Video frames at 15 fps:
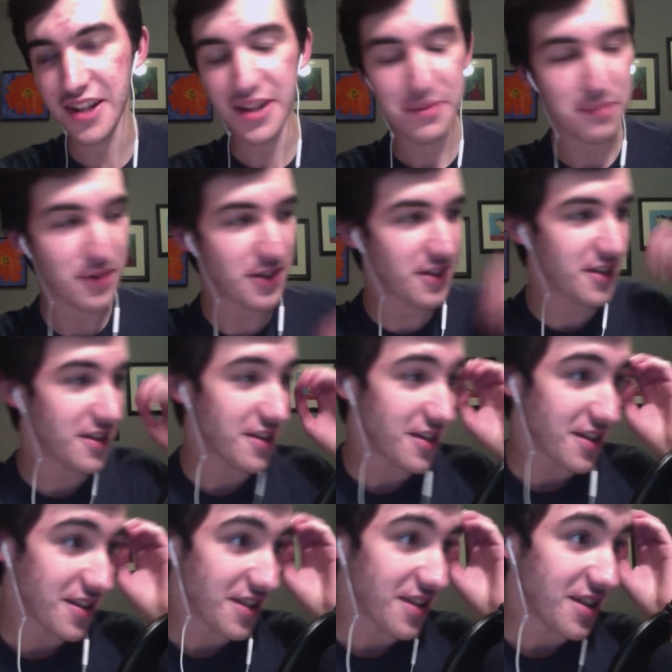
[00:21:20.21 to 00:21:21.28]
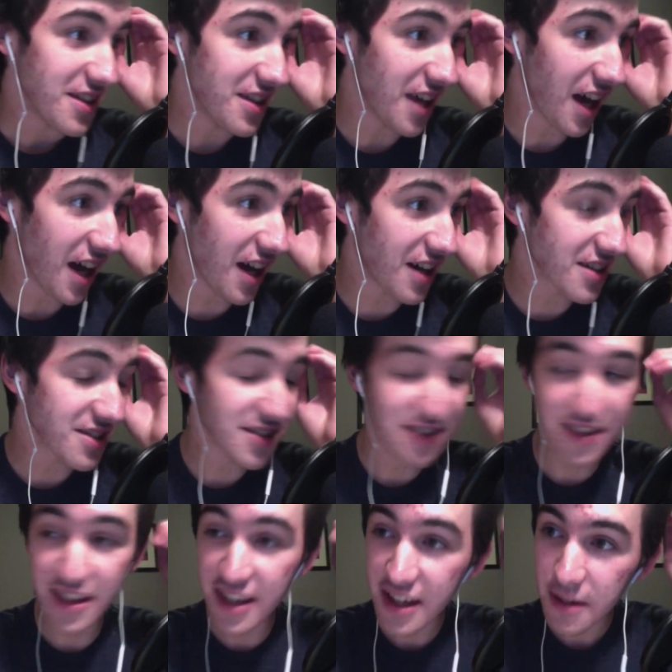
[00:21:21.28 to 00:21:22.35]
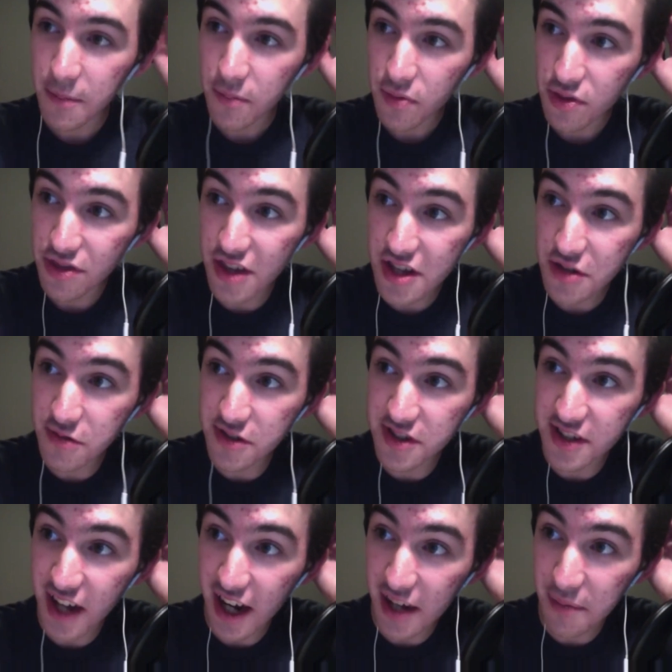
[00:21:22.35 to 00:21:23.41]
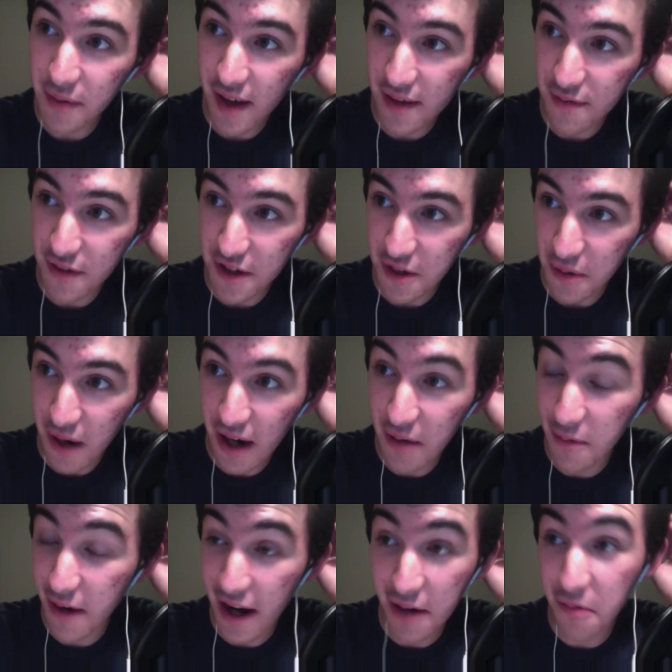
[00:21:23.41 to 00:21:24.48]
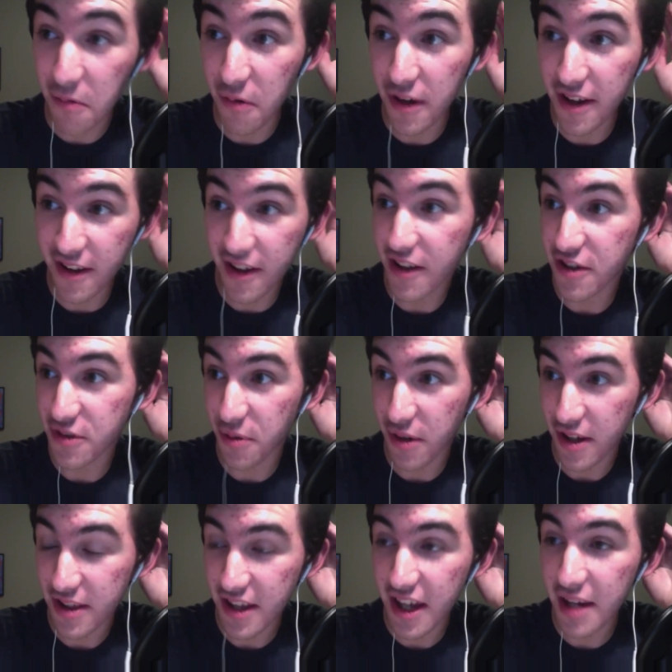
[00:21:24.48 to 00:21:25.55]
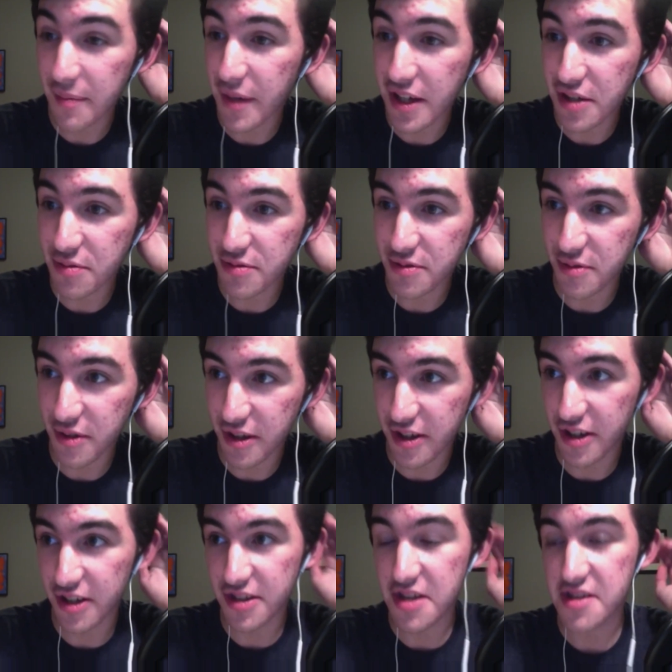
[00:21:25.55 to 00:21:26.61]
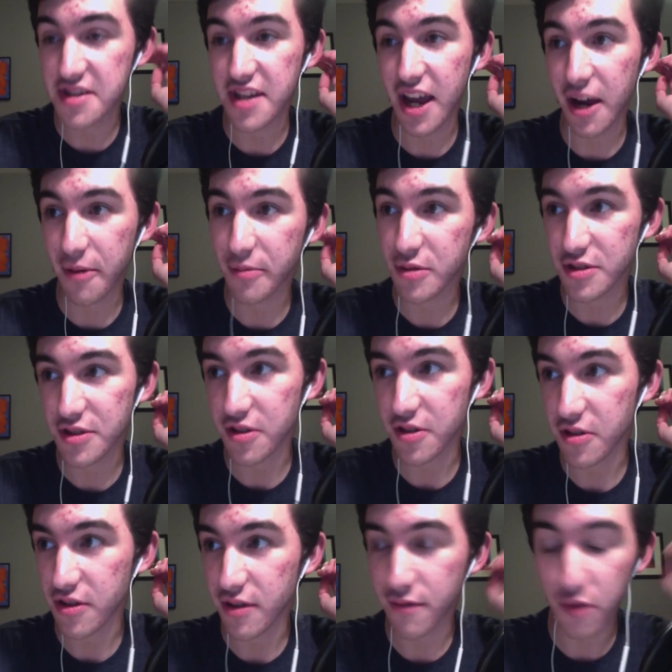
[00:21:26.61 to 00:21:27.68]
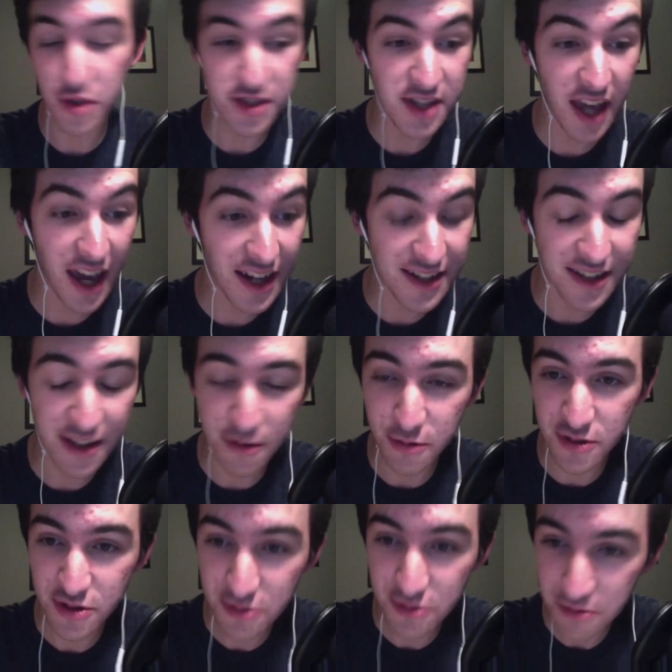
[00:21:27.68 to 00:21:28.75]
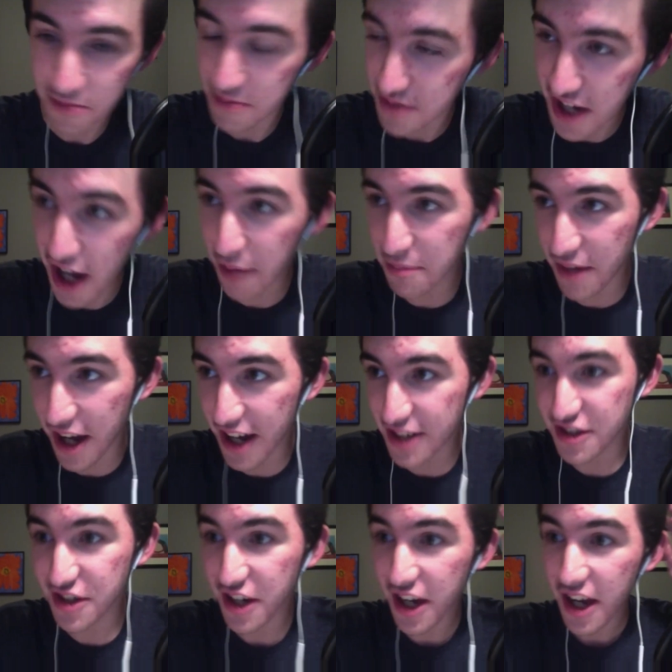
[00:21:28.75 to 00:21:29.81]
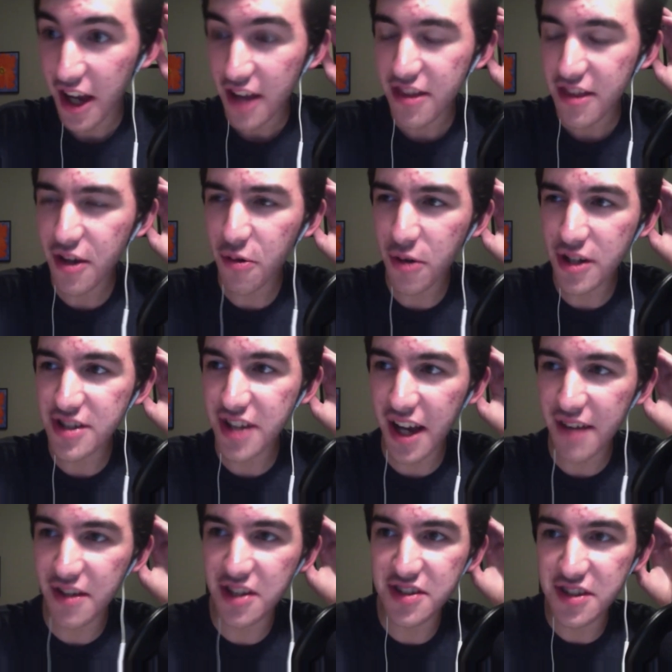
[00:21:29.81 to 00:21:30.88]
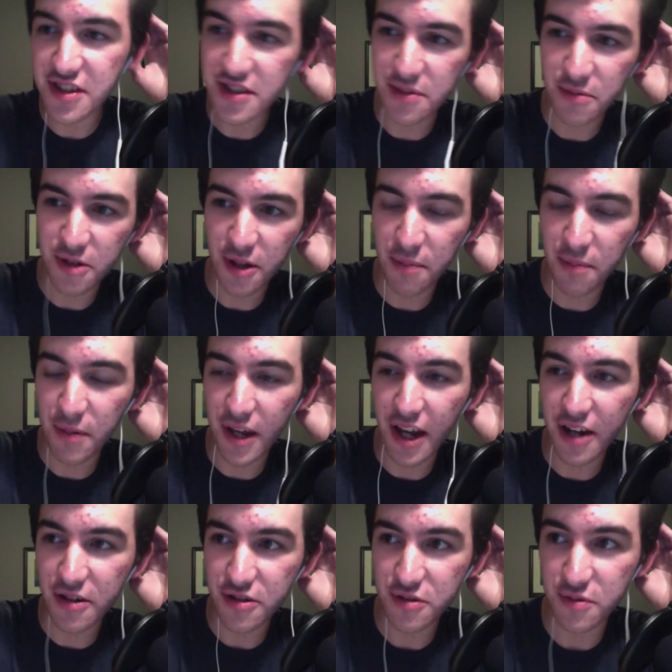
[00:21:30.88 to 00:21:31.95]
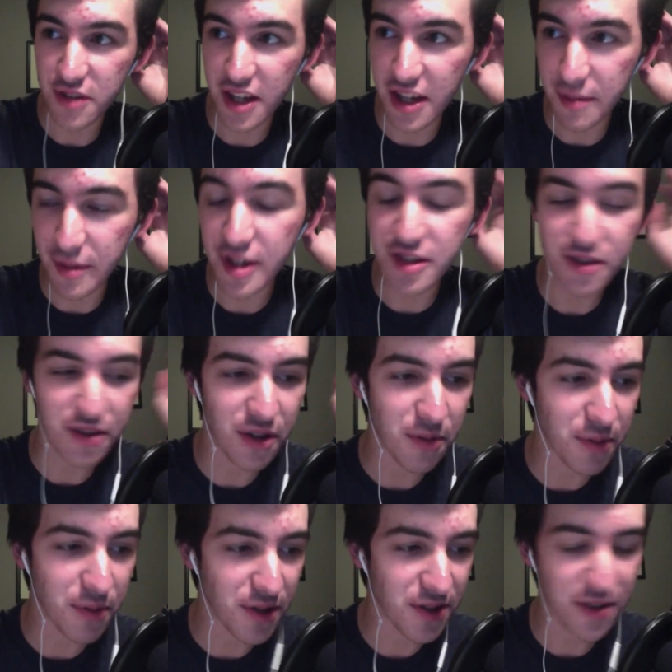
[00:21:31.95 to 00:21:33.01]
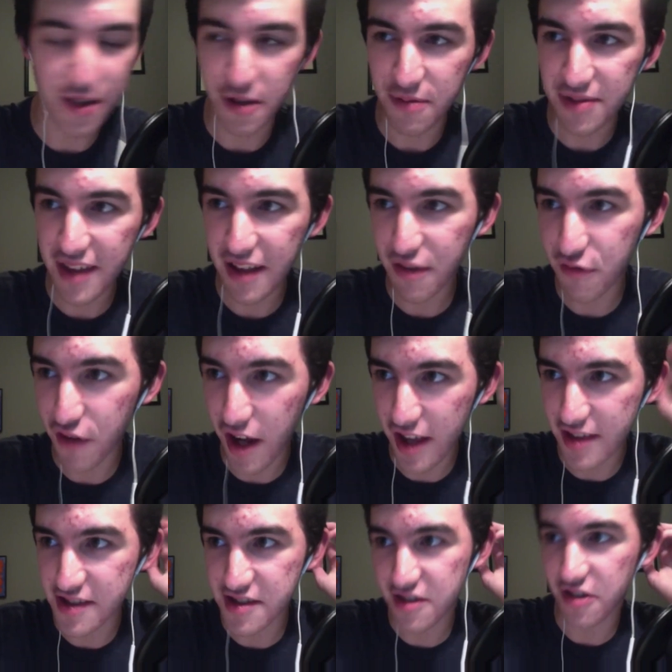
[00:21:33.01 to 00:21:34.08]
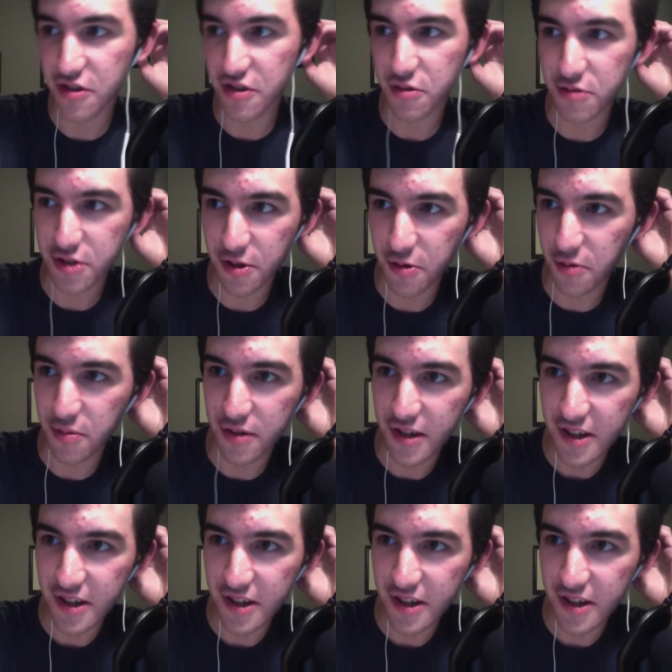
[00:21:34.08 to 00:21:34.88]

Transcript: but yeah, honestly, this was not a bad video. I, I really enjoyed it. The animation was really good. The sound was good. The voice acting was top notch. There was obviously some clipping I noticed with the animation though, but you know that's fine. This is a YouTube,